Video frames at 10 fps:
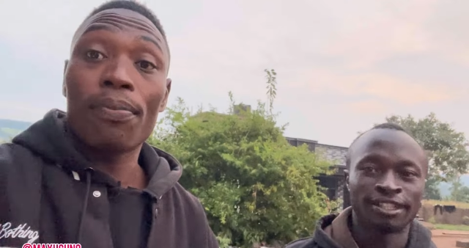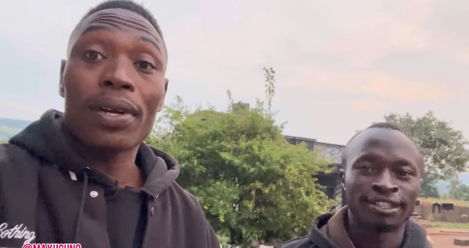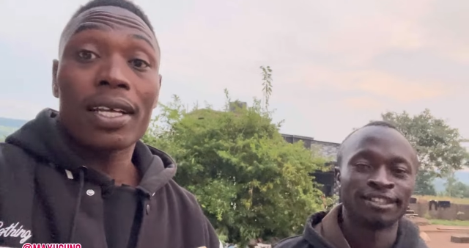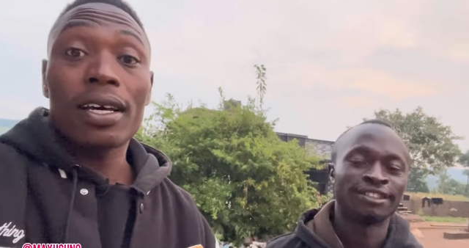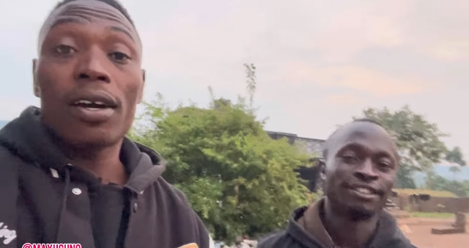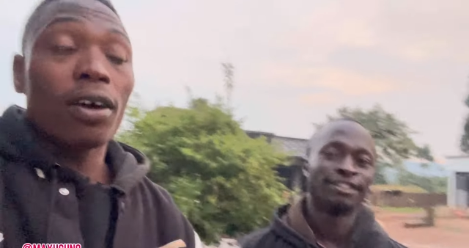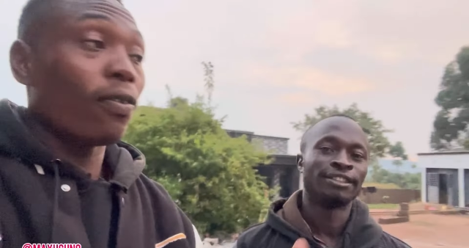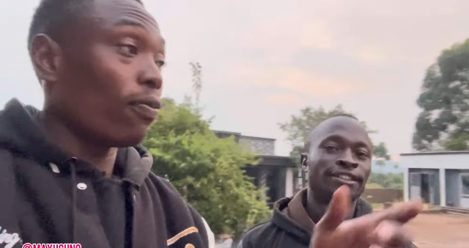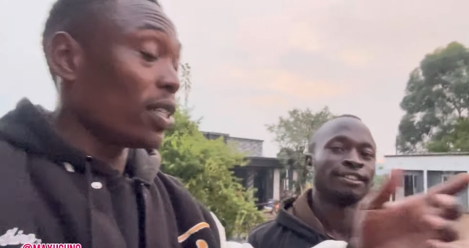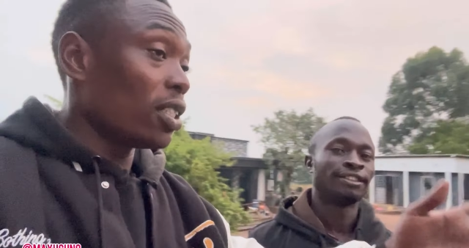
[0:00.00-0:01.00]
Speaker 1: brother
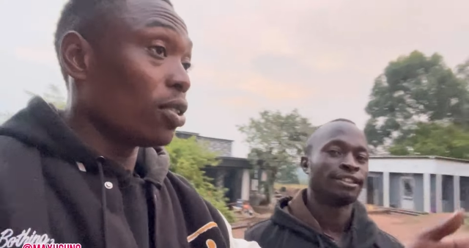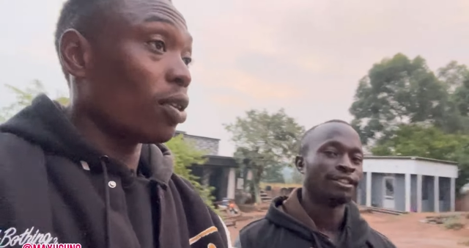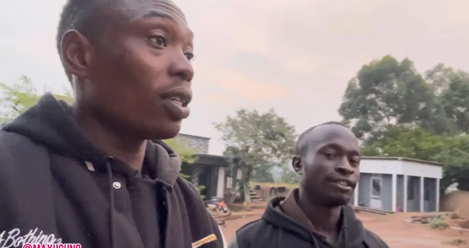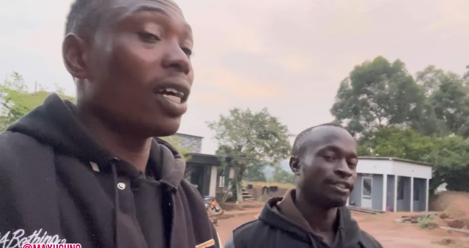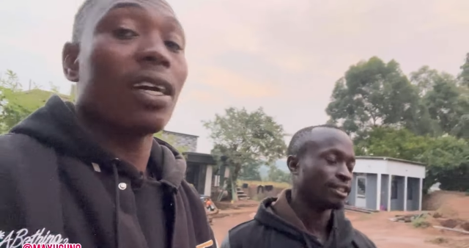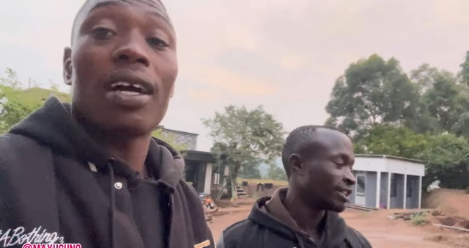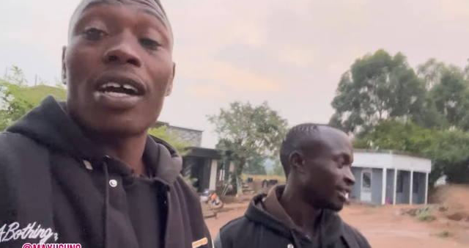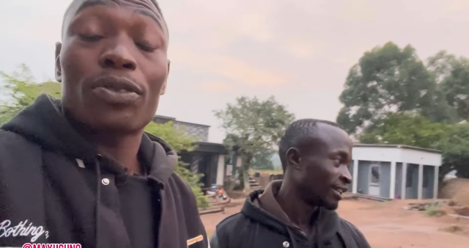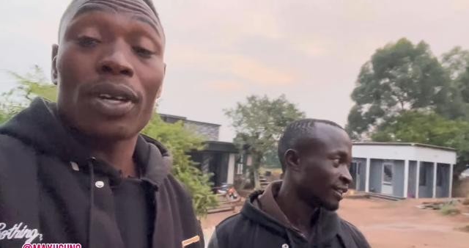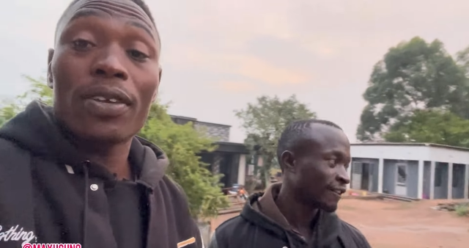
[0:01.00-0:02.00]
of Vidi Jonah.
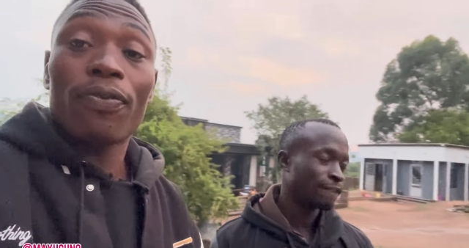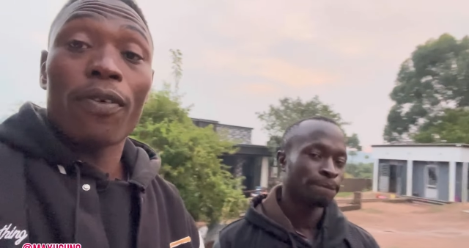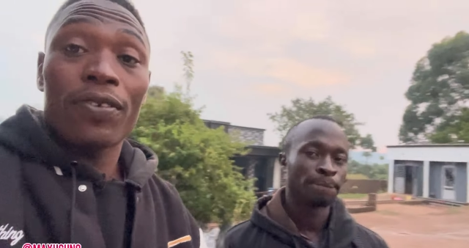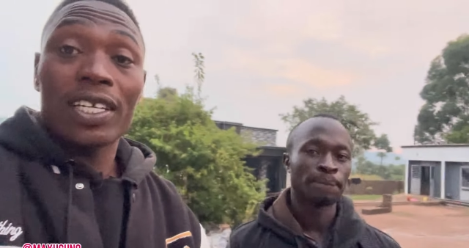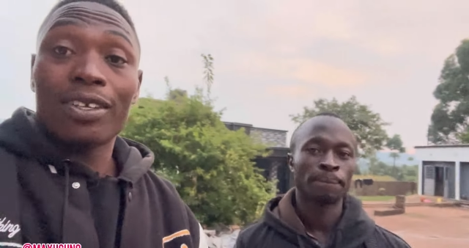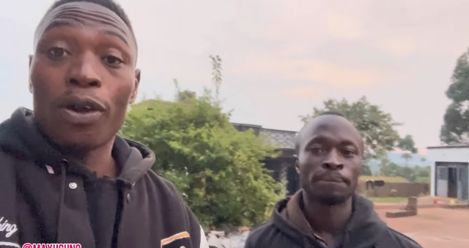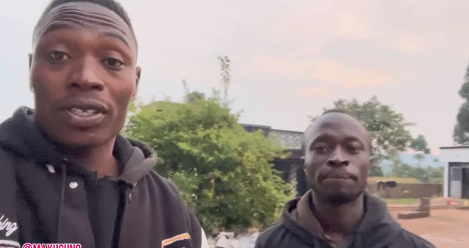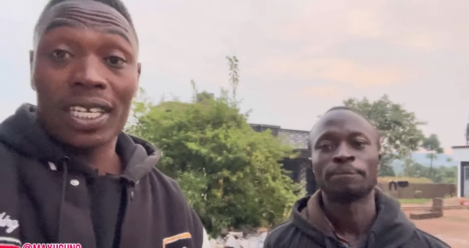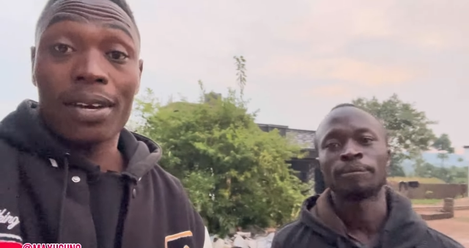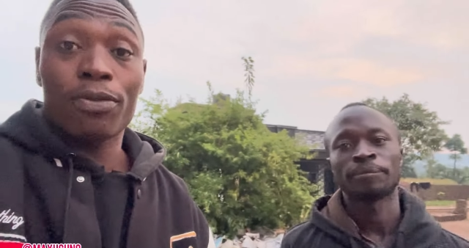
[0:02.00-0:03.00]
Actually, for very long
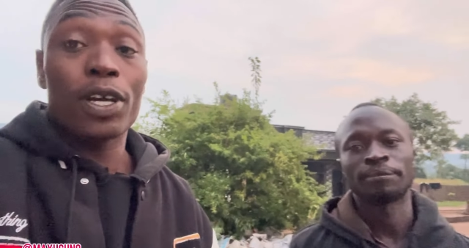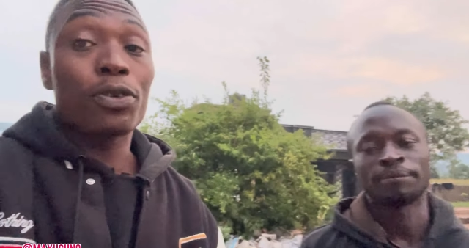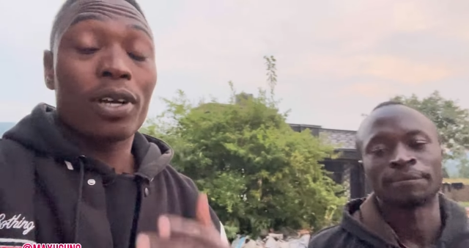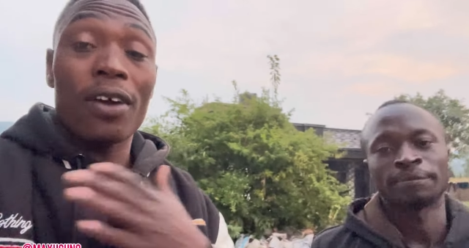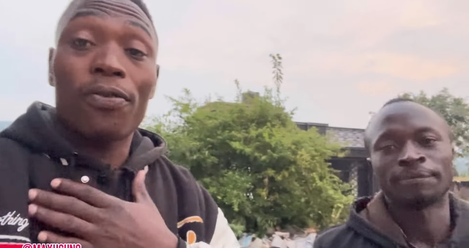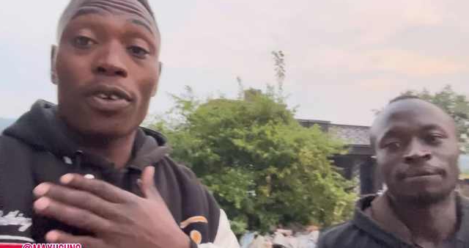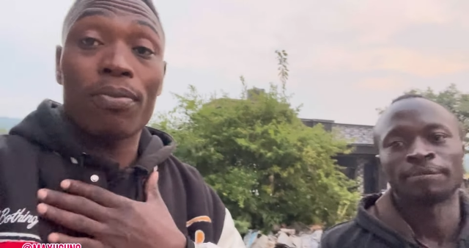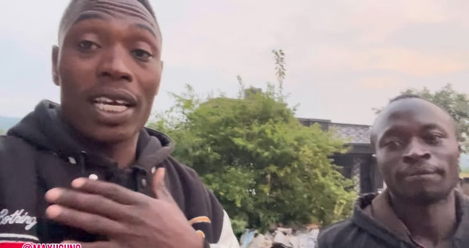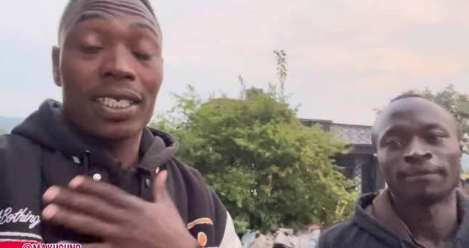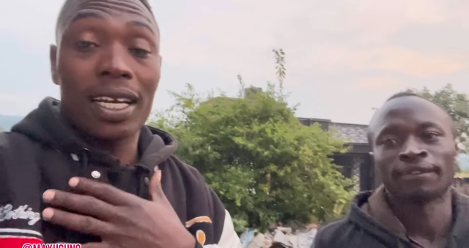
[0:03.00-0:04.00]
time. When you come from
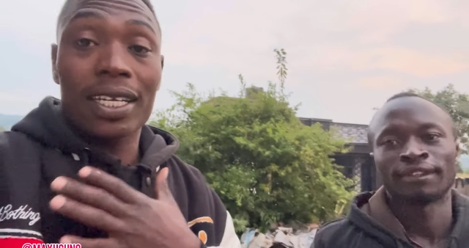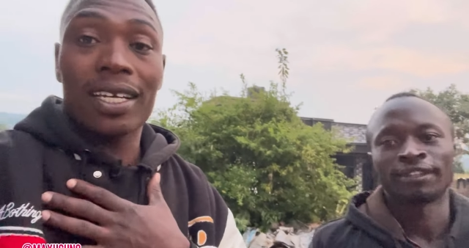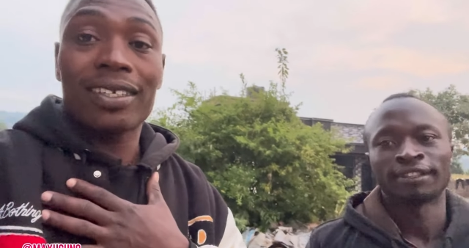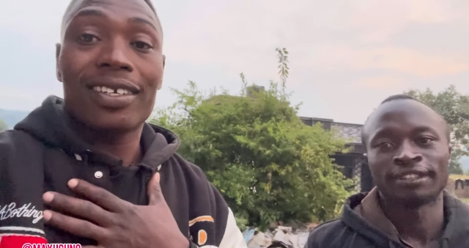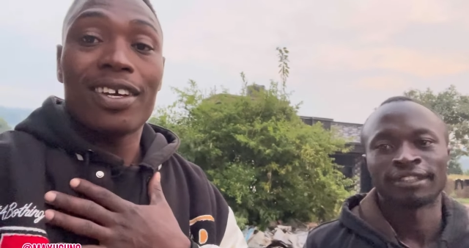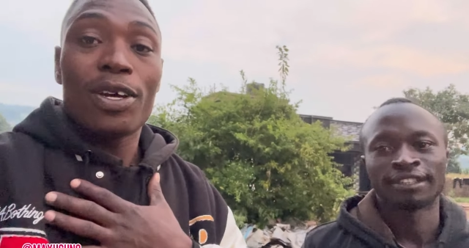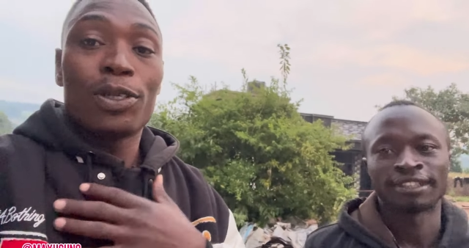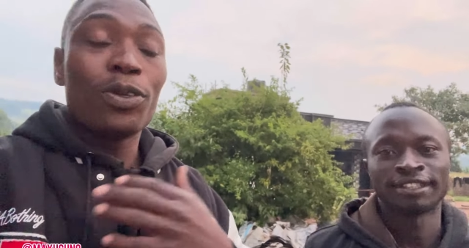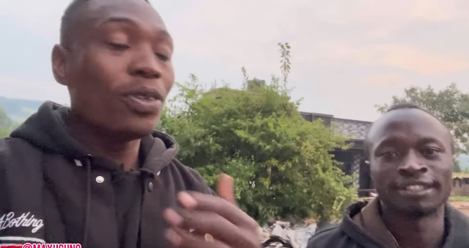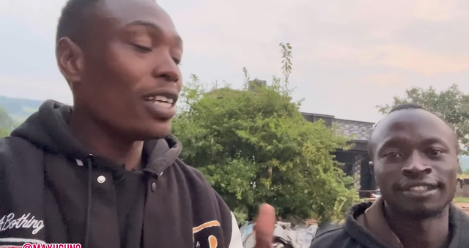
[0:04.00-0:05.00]
my channel,
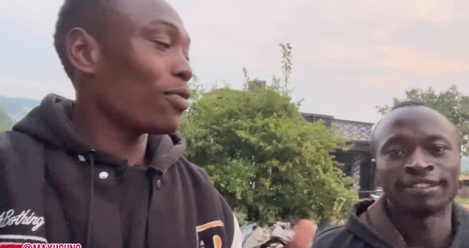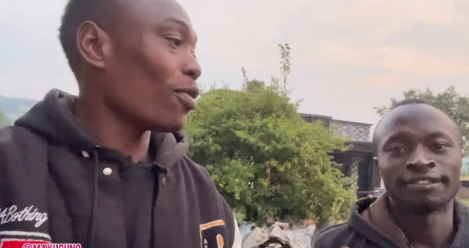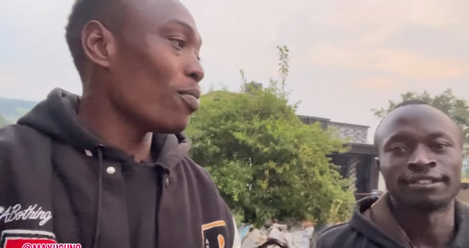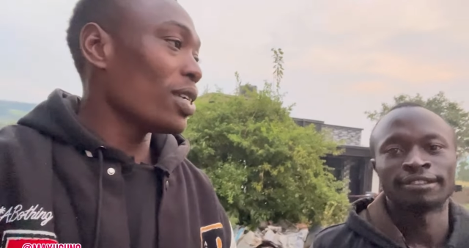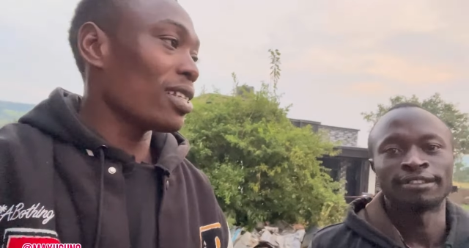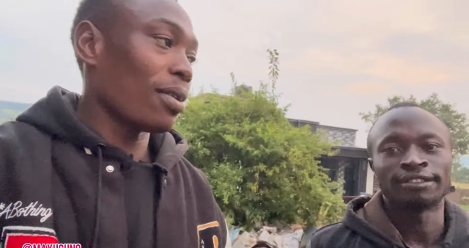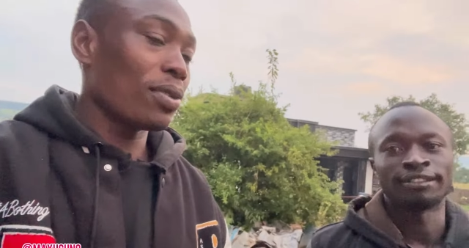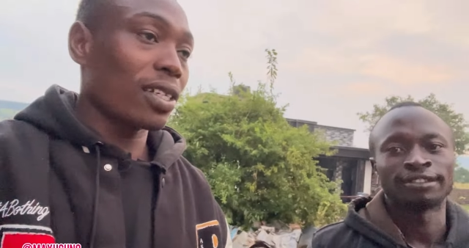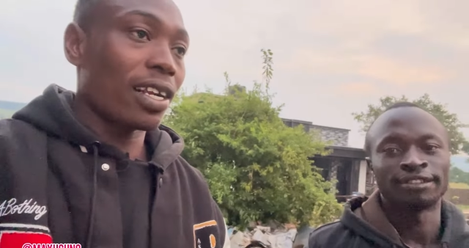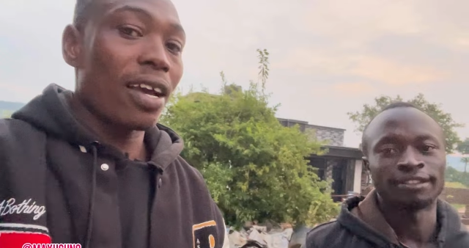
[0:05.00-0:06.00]
do this for me.
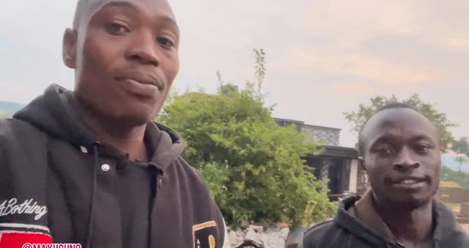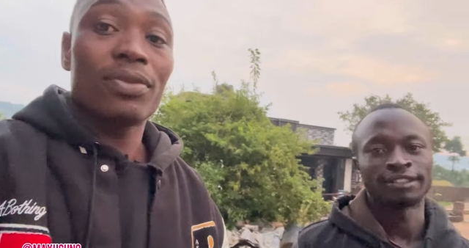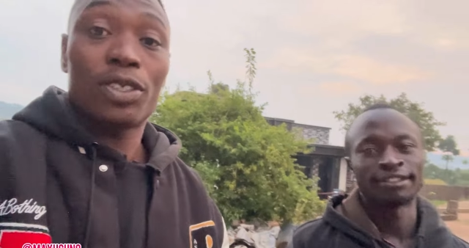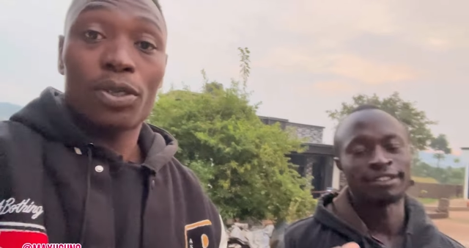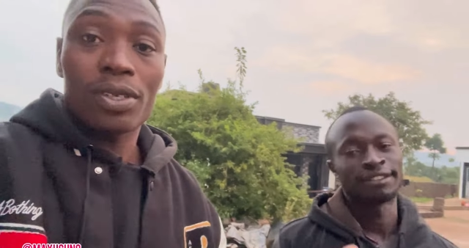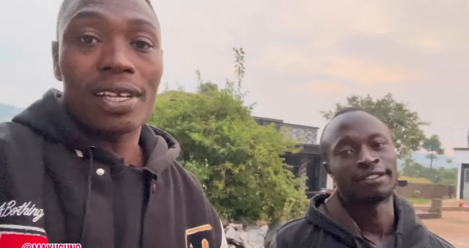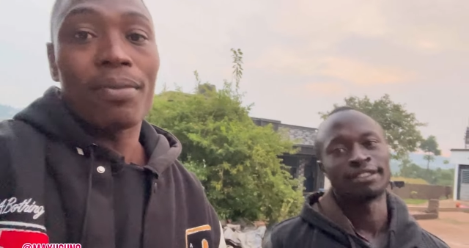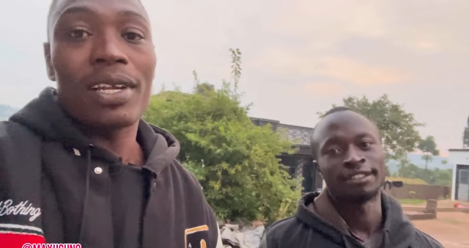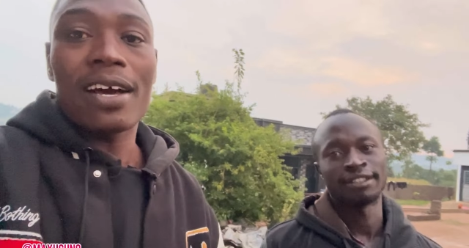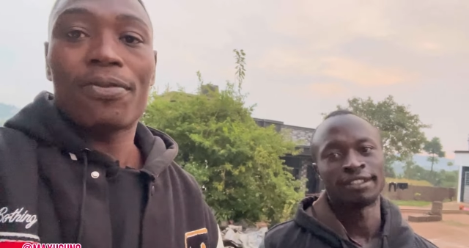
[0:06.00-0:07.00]
Subscribe. Show
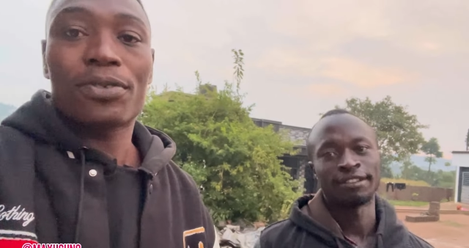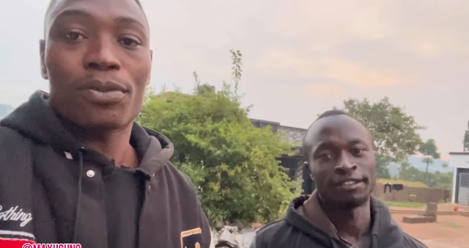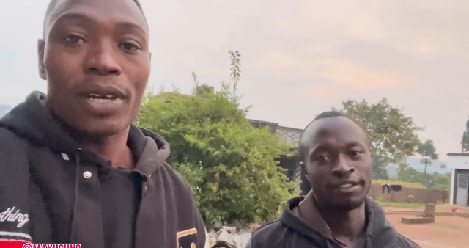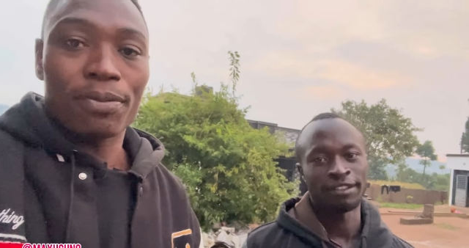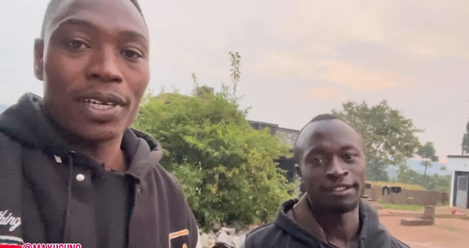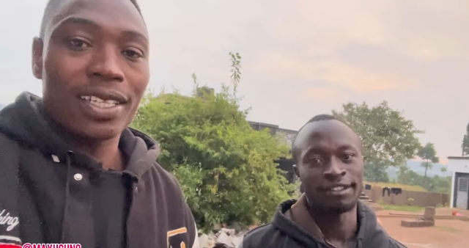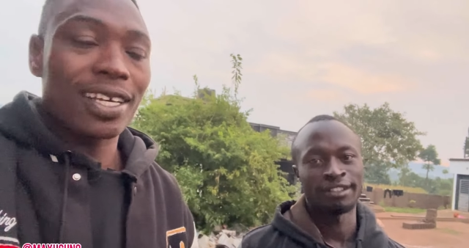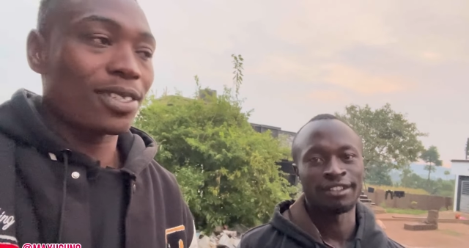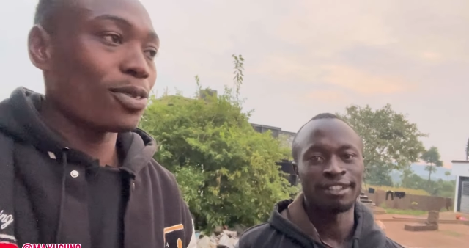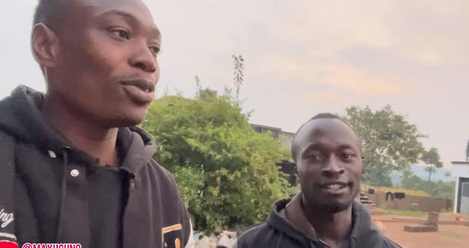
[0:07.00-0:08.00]
some love to my
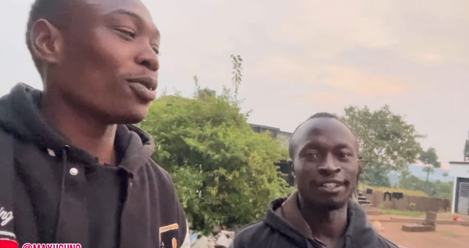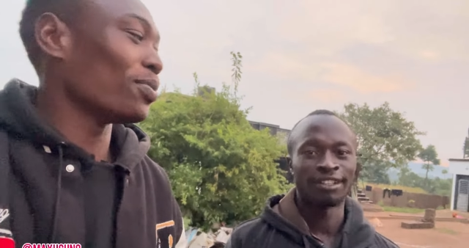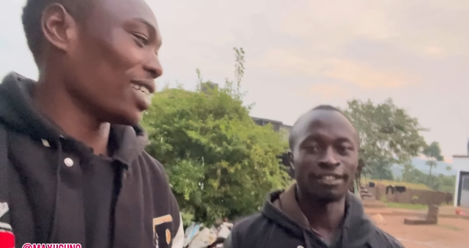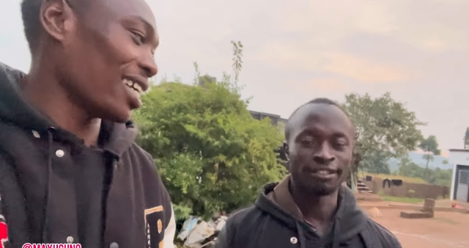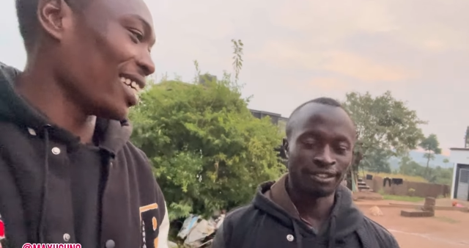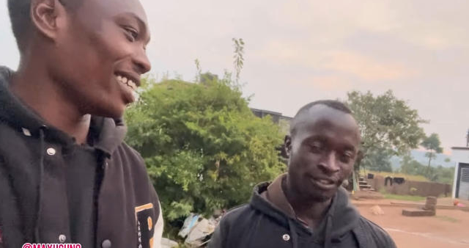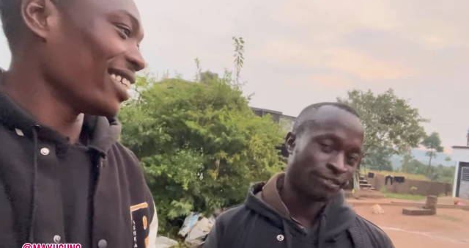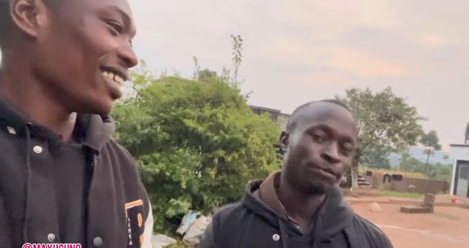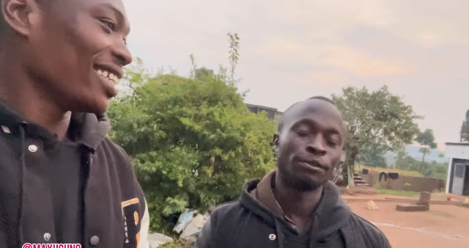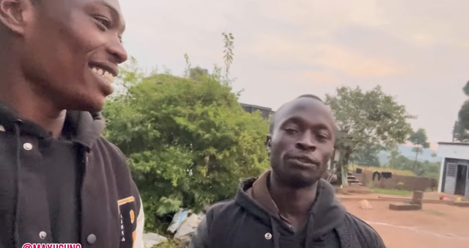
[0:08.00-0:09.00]
brother's YouTube channel. Oh,